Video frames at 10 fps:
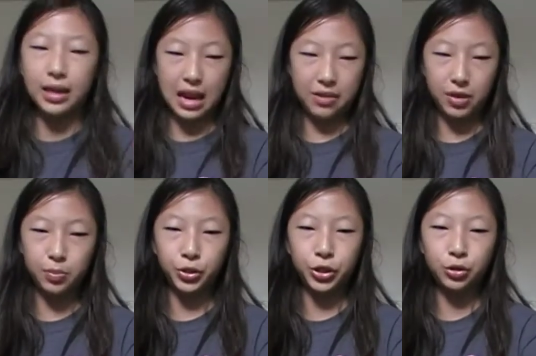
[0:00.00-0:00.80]
a navy
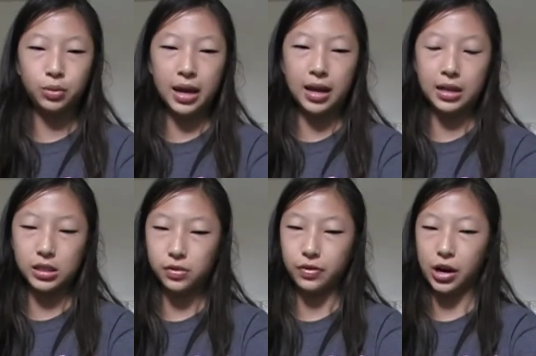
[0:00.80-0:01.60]
blue, and
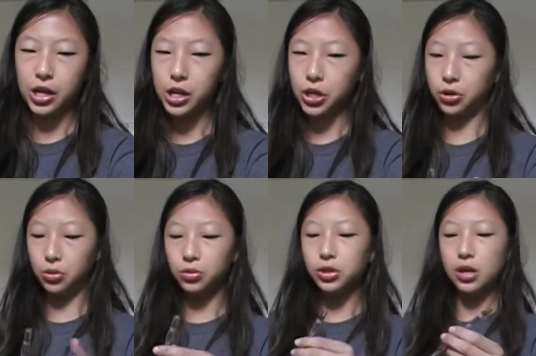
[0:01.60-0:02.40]
it's very
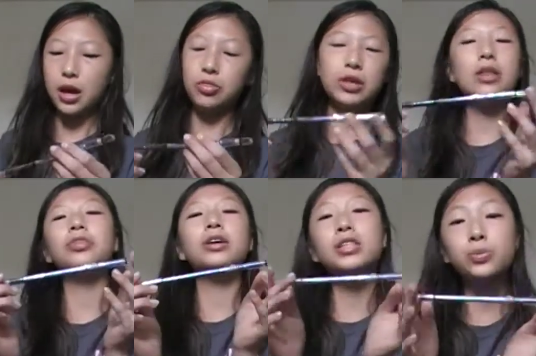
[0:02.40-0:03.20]
cute. And
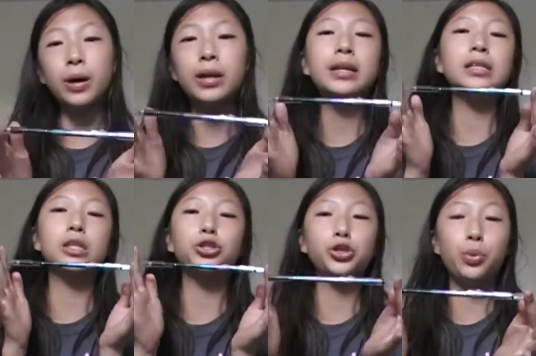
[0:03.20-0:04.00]
then this one is
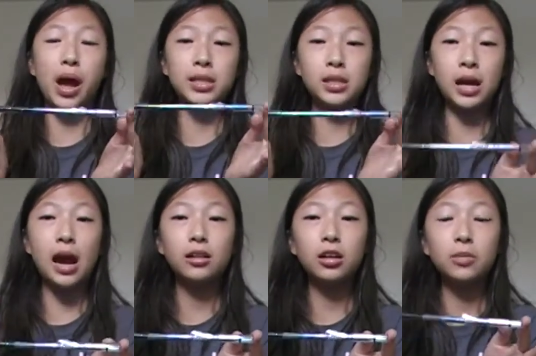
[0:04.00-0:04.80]
a duet, an
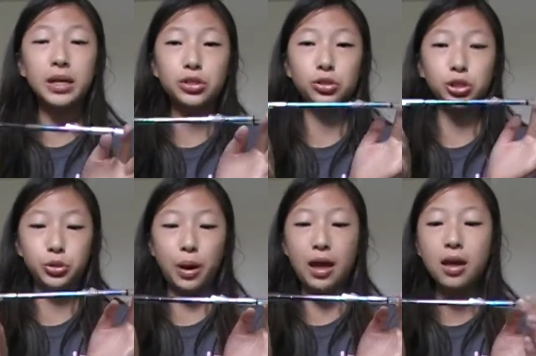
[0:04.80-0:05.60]
eyeliner pencil
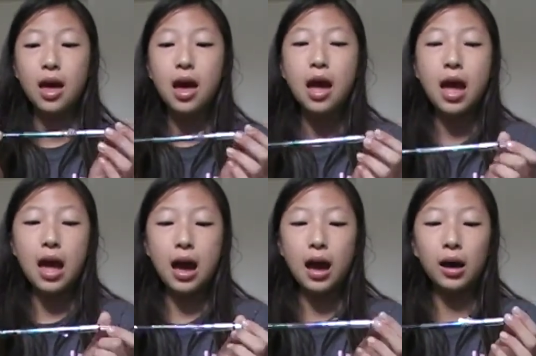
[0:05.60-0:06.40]
duet.
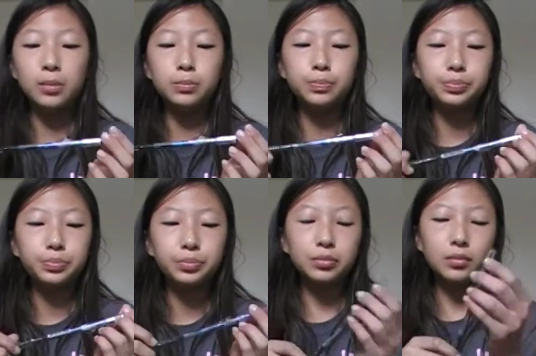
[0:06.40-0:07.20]
Um,
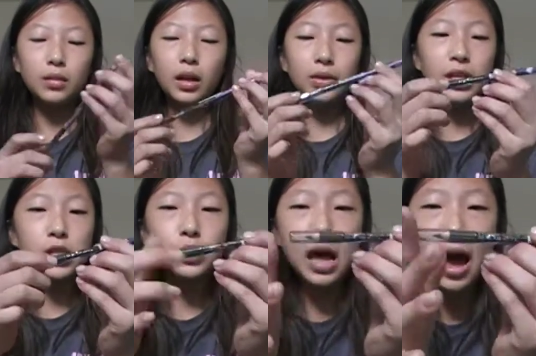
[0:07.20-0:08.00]
this
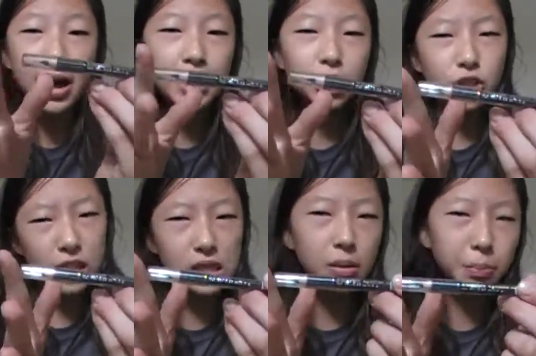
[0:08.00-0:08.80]
side is
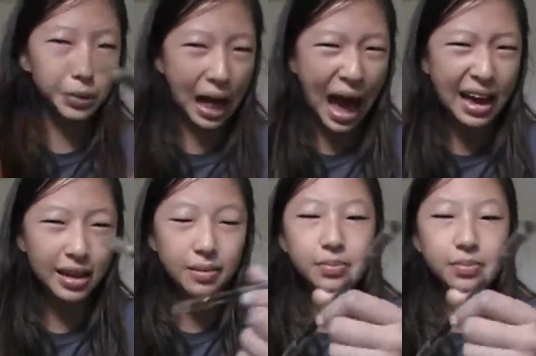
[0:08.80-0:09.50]
just the black.